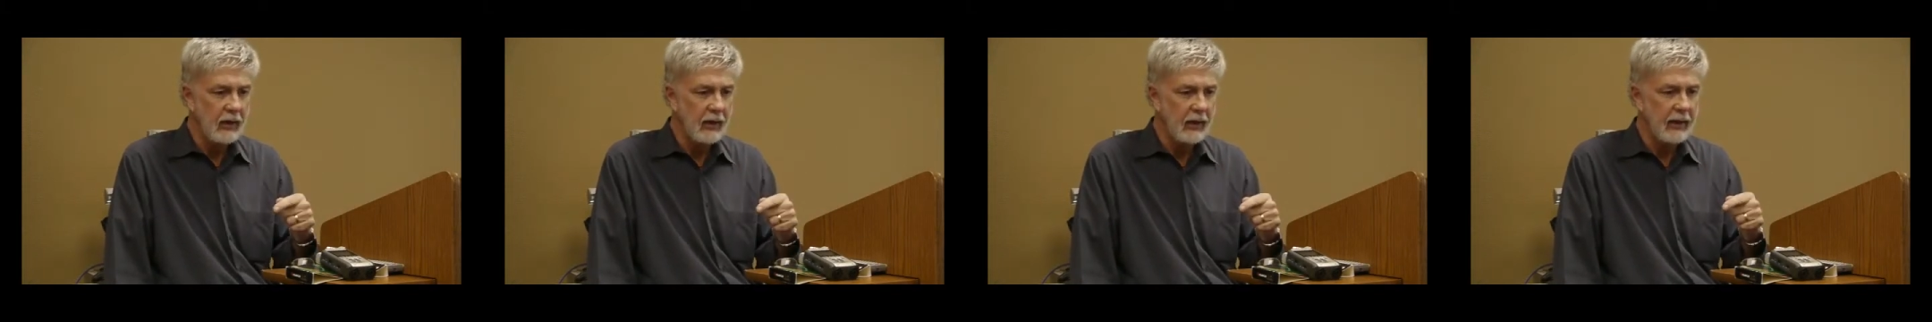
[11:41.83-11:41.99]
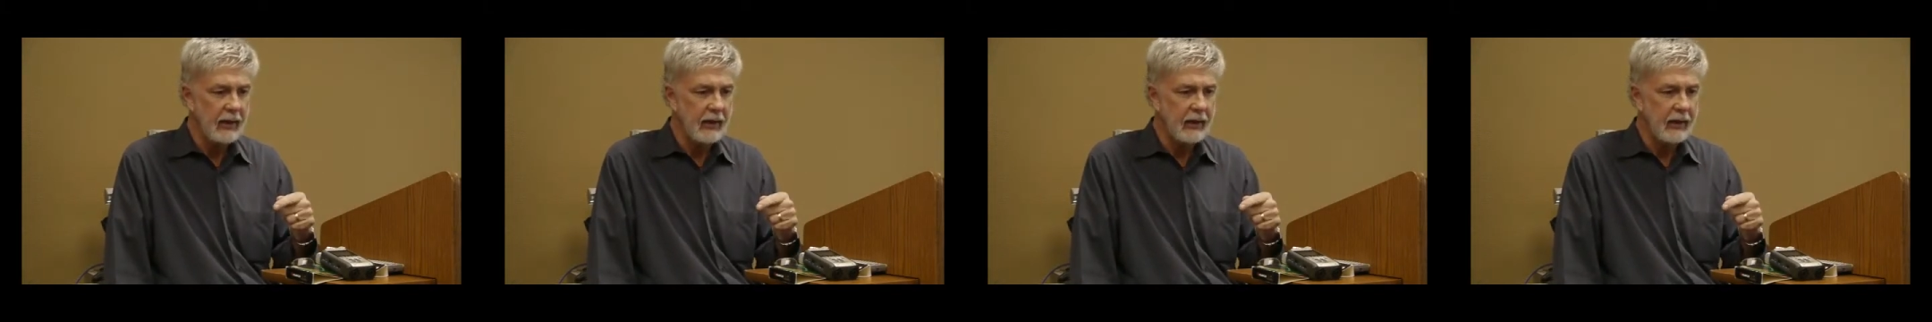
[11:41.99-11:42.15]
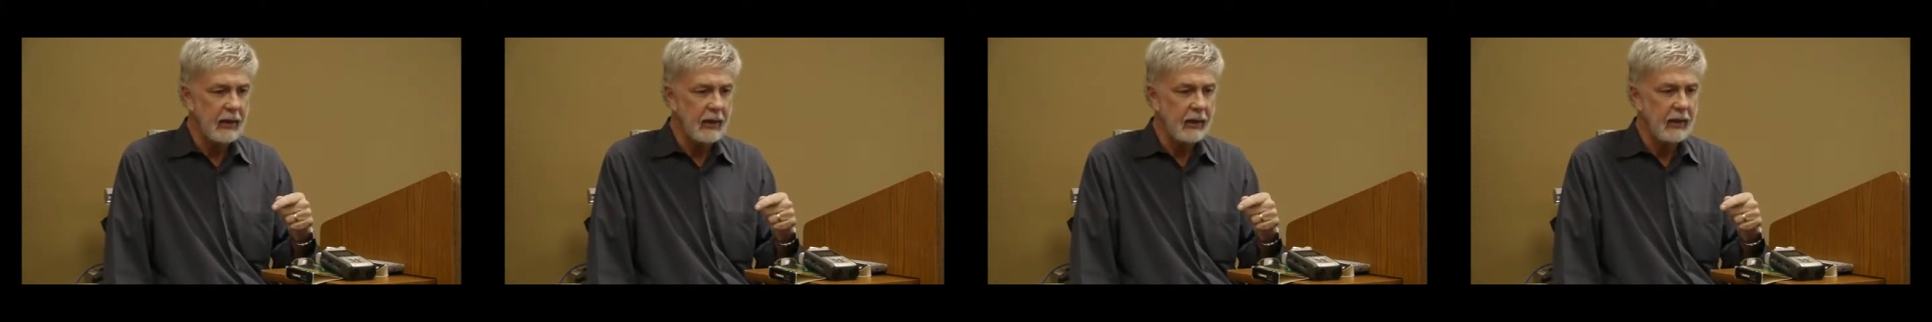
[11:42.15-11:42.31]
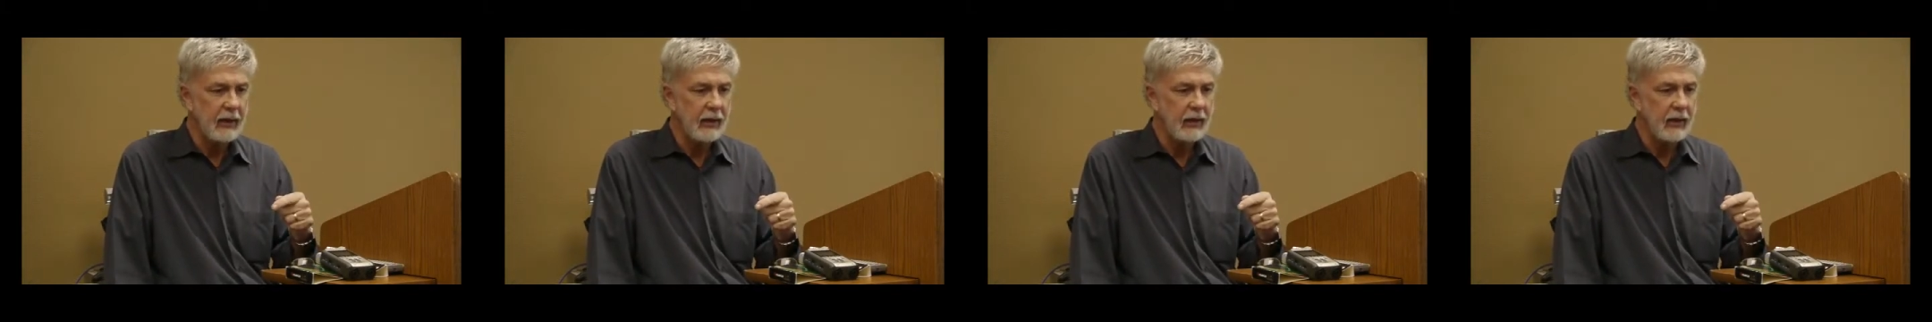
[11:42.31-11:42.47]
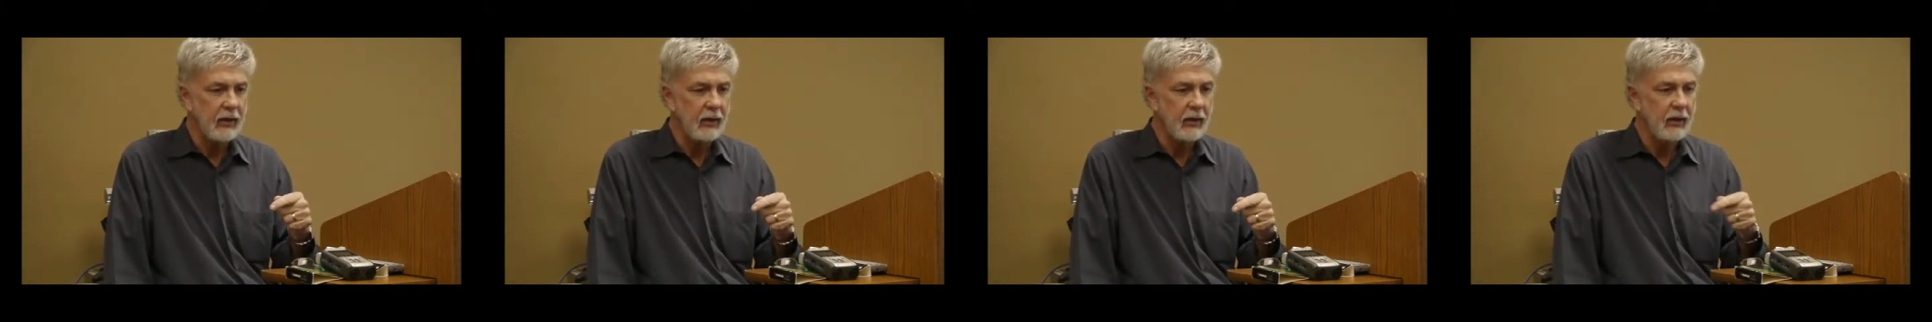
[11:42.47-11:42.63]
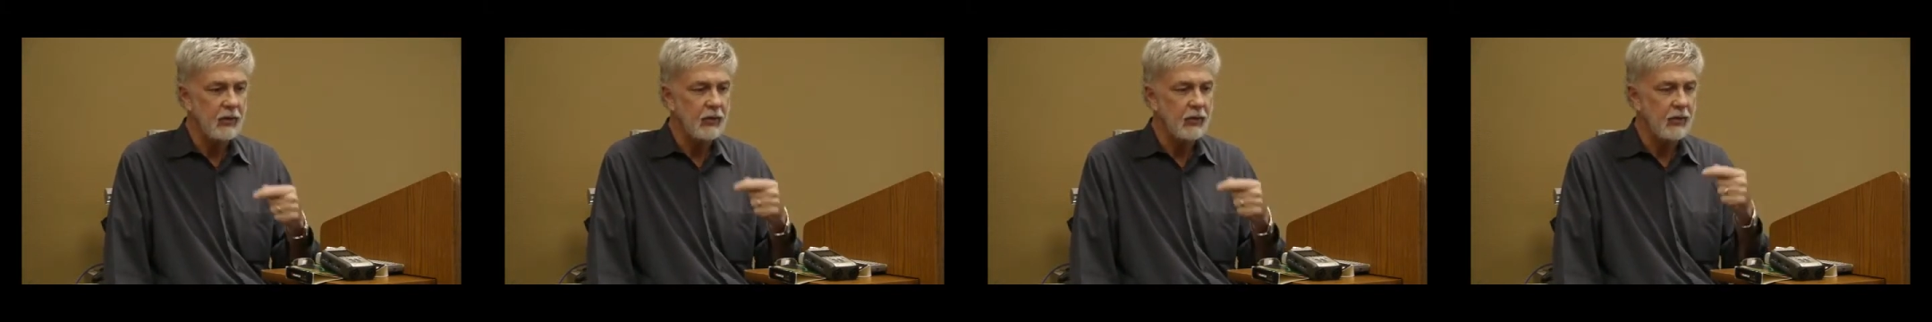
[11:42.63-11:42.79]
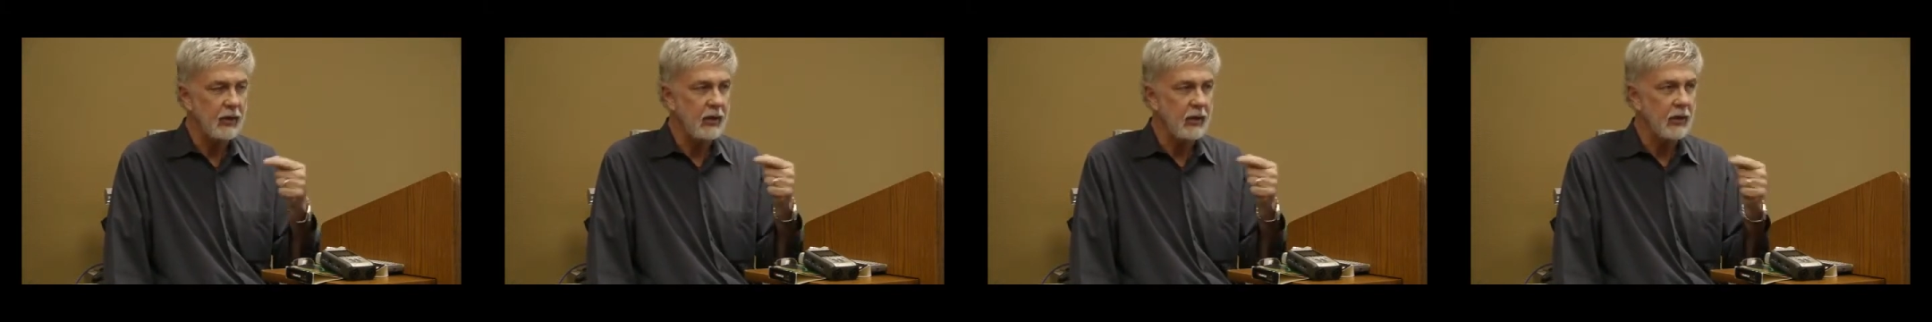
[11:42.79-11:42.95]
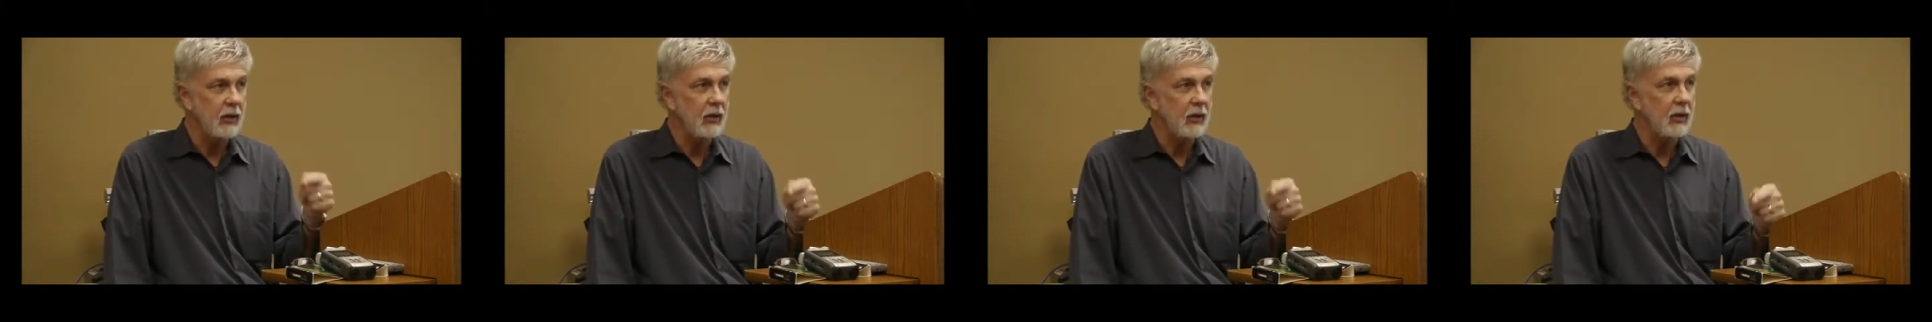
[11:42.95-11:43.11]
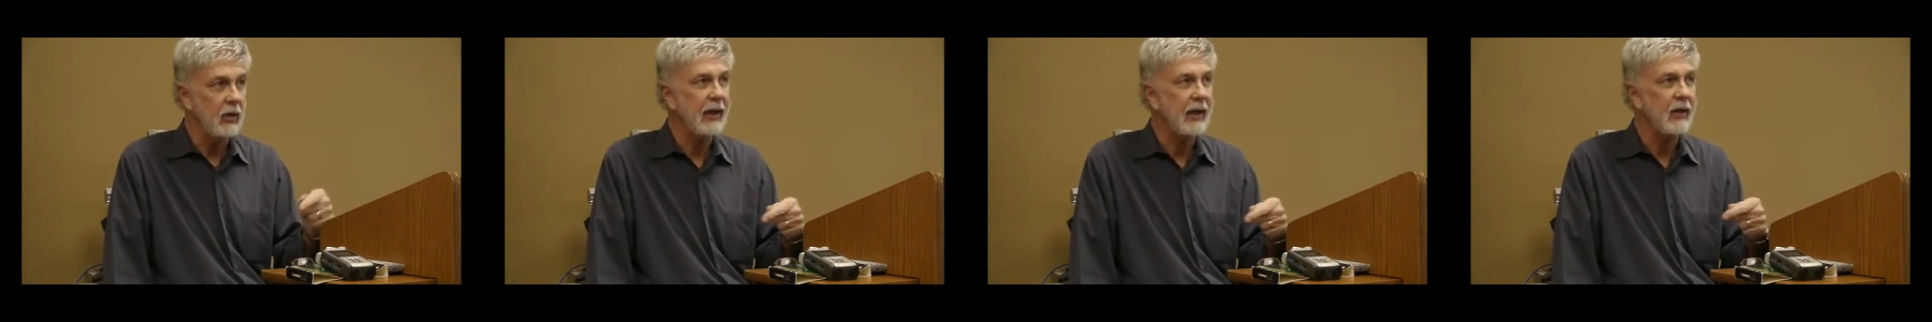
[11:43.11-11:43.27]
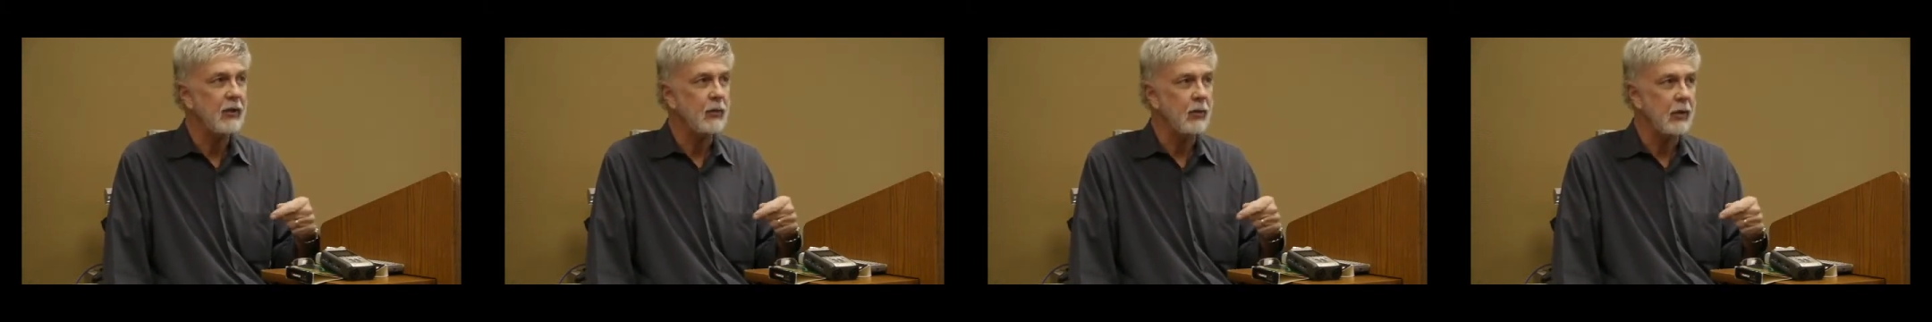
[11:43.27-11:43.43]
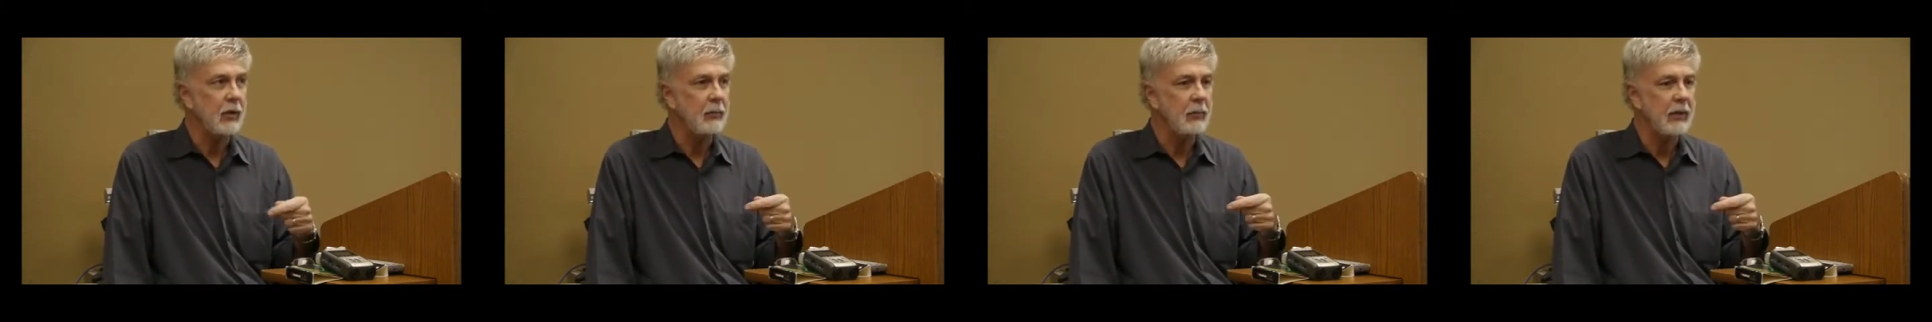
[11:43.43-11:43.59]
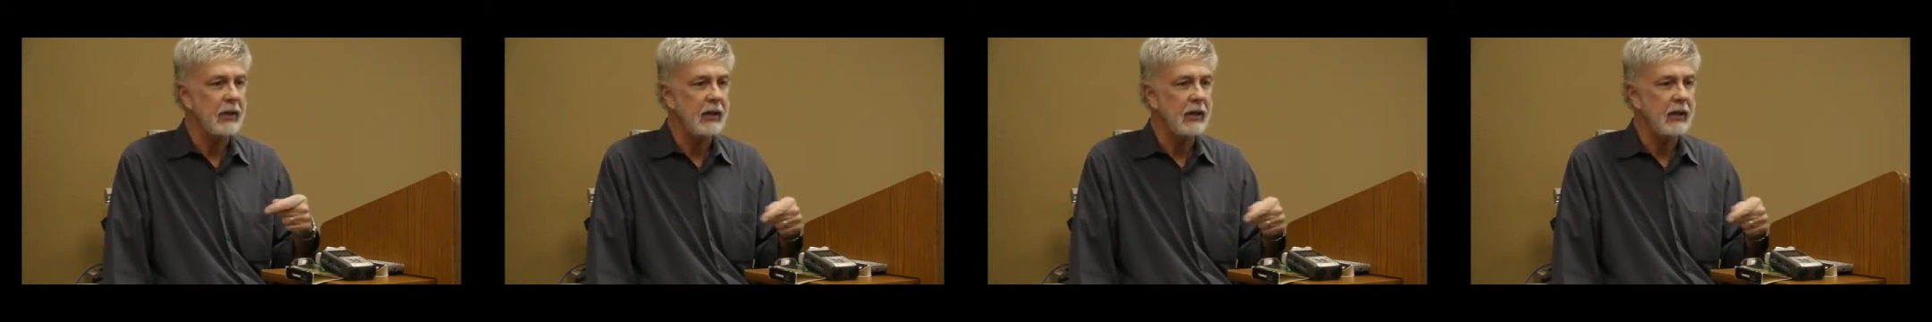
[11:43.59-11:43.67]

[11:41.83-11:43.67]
and it's electric,